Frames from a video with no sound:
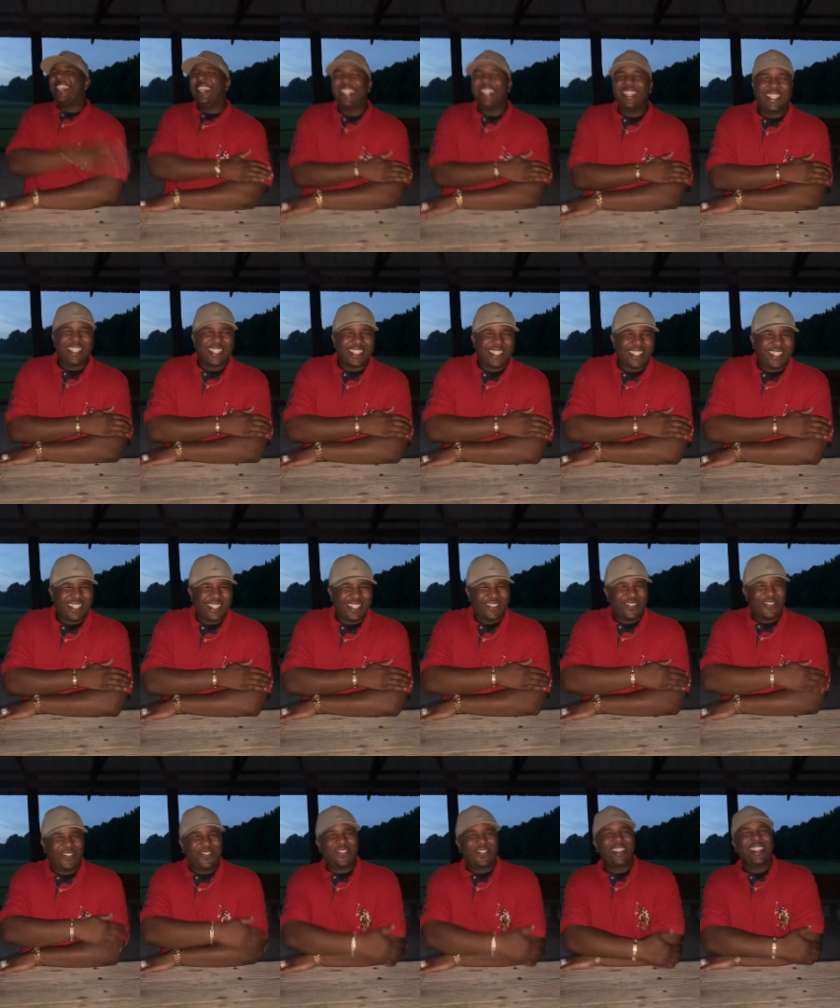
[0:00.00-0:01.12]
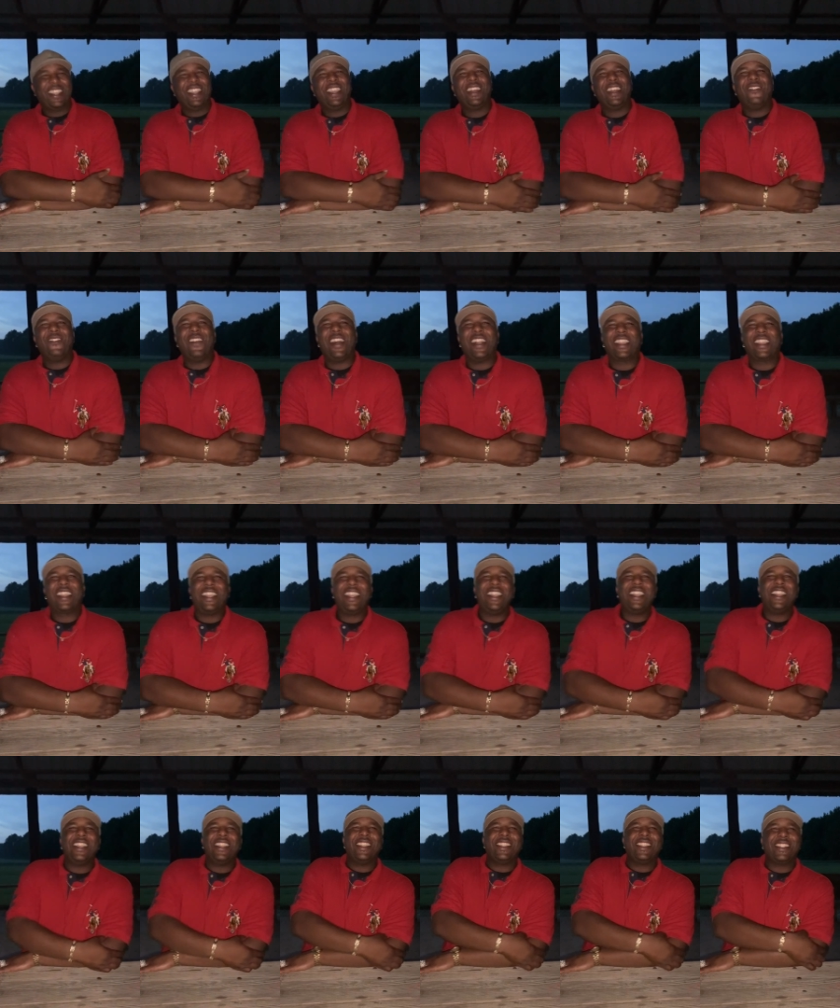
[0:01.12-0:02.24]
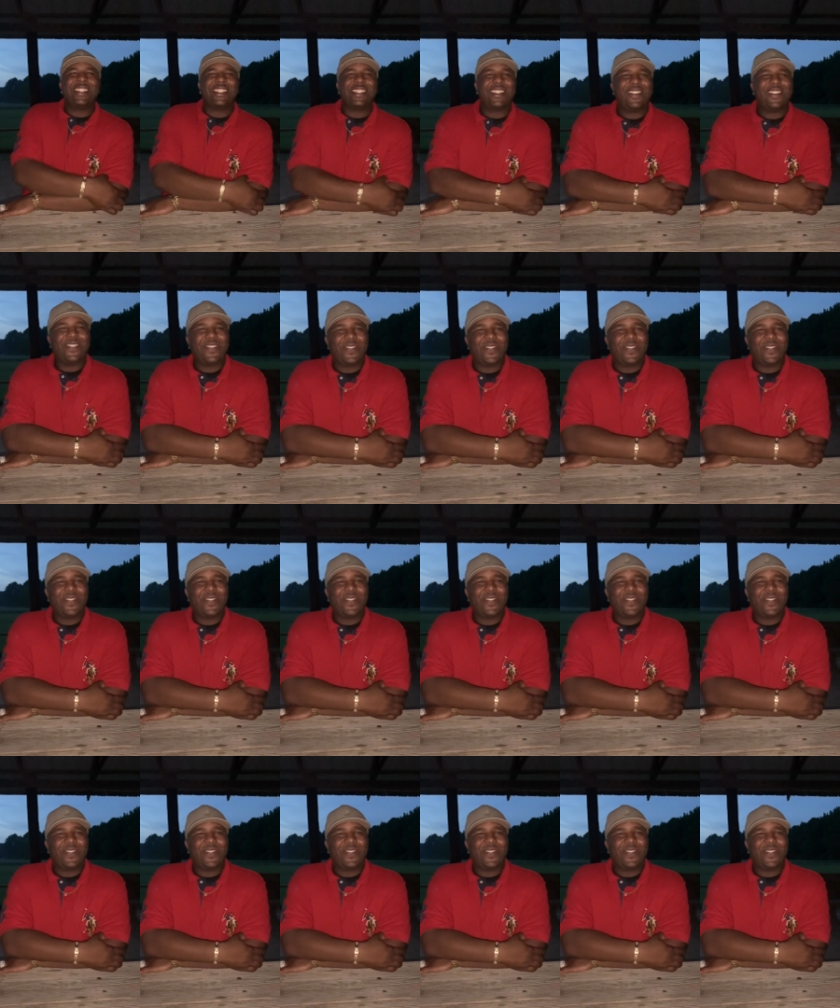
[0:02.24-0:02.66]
Listen, my kids,